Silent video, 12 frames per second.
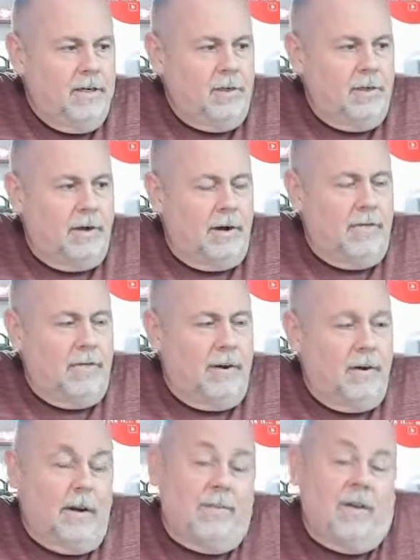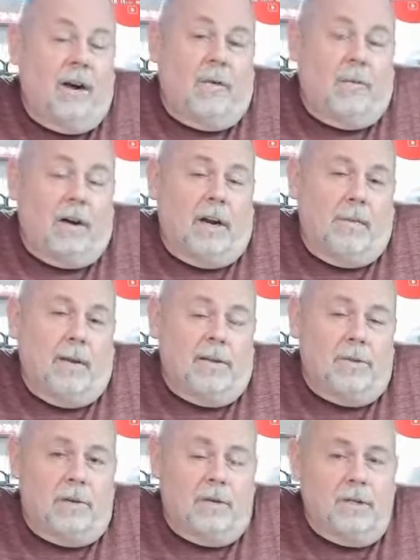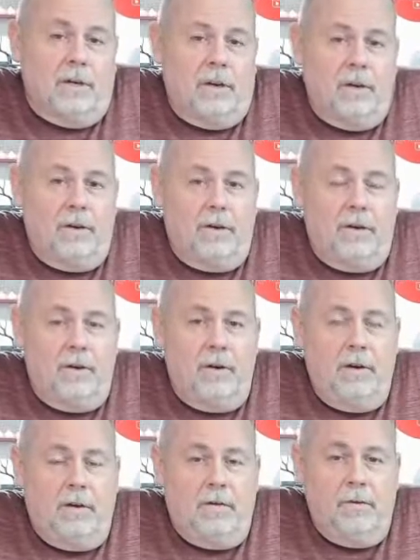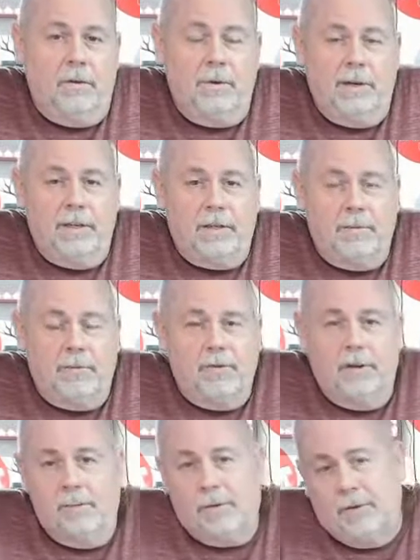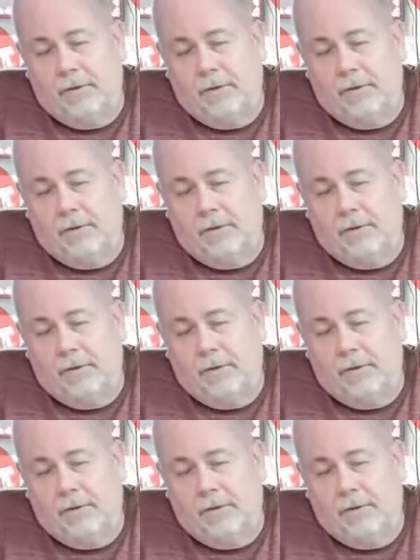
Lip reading: So I figured I've got one. I may as well start, you know, doing some streams.